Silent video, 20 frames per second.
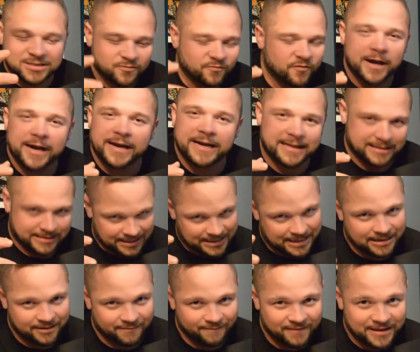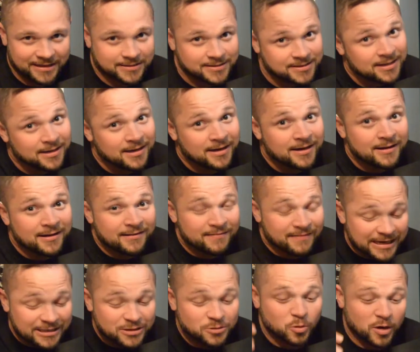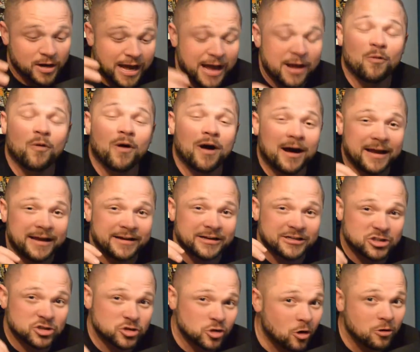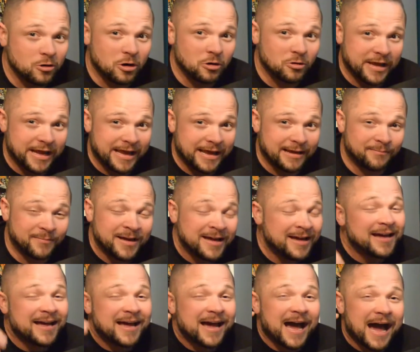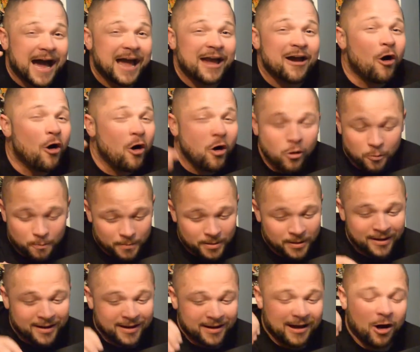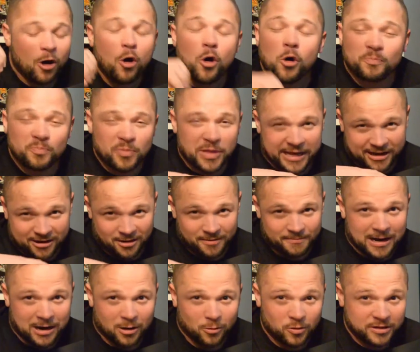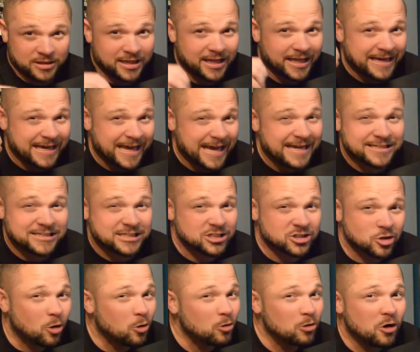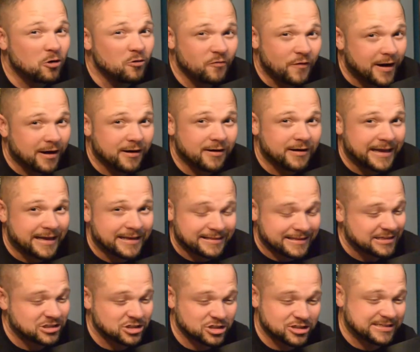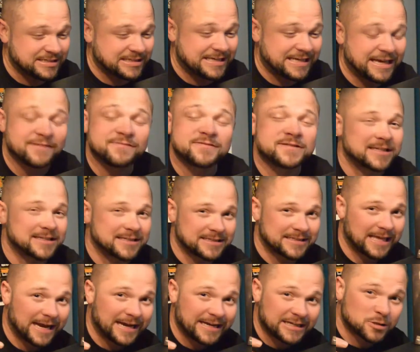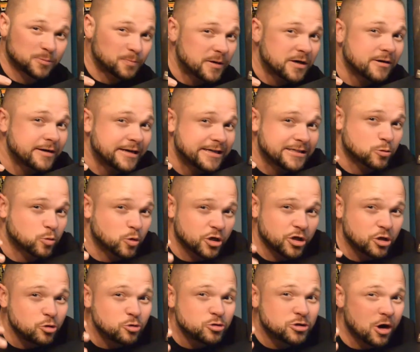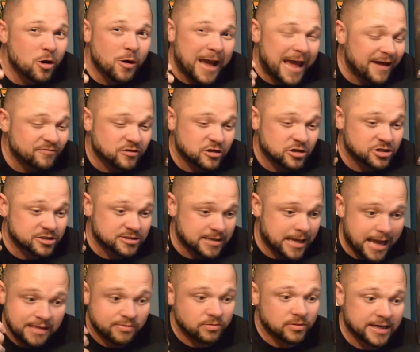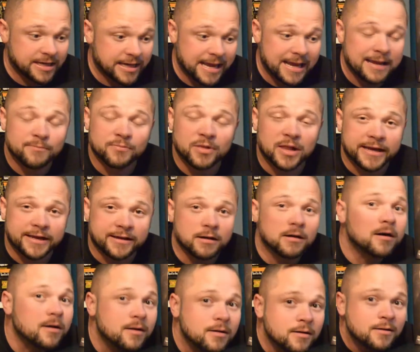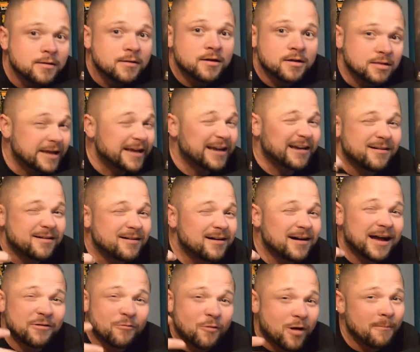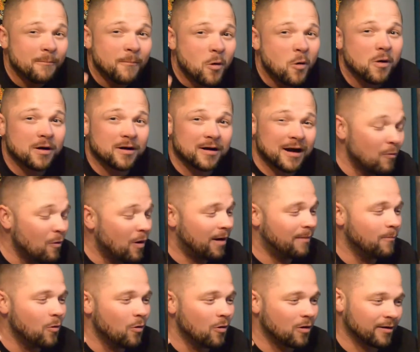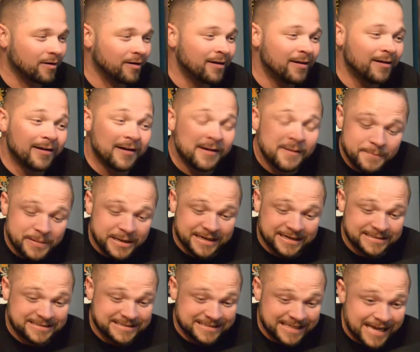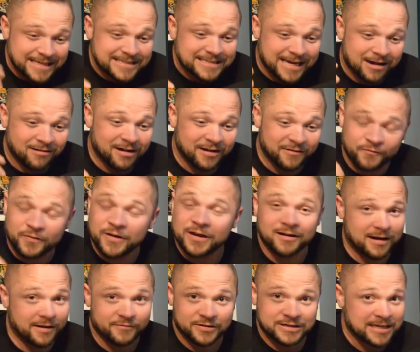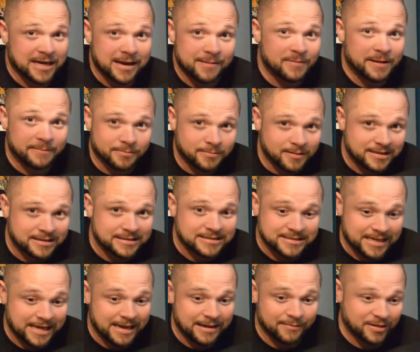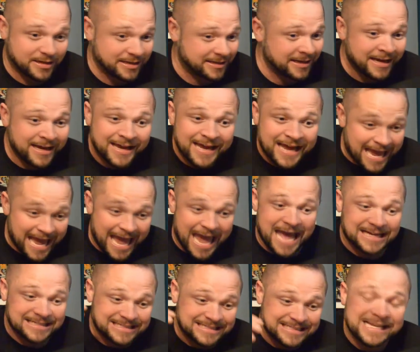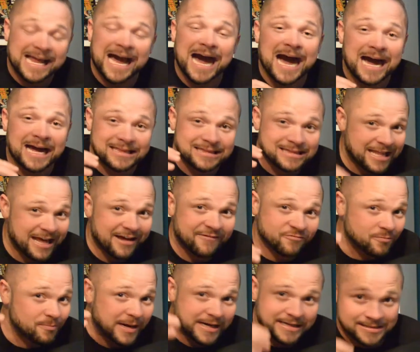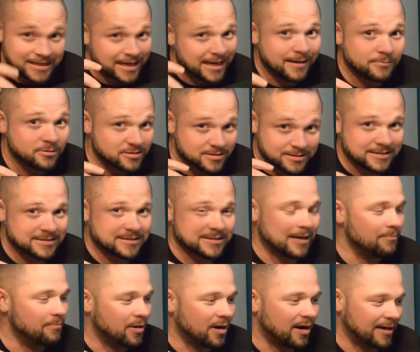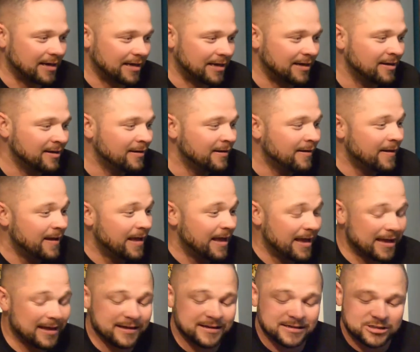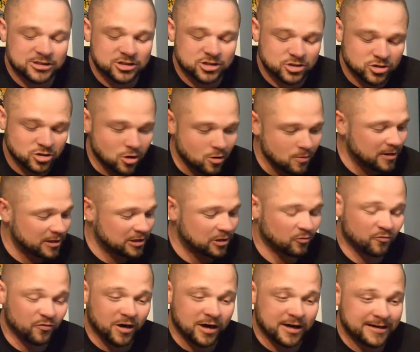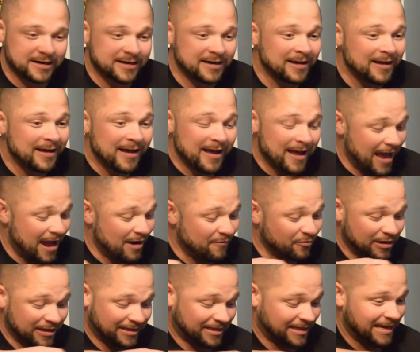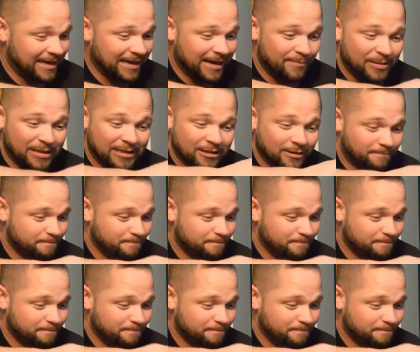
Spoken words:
fight at the end of this. That's what I want in a solo game. I hope they come out with like a solo variant that just gives us that experience where you don't have to just end the game I want more. I want more. Because that's how I feel every time I play this game. Like, it has not left my table since I bought it. It is so much fun. Everything, I mean,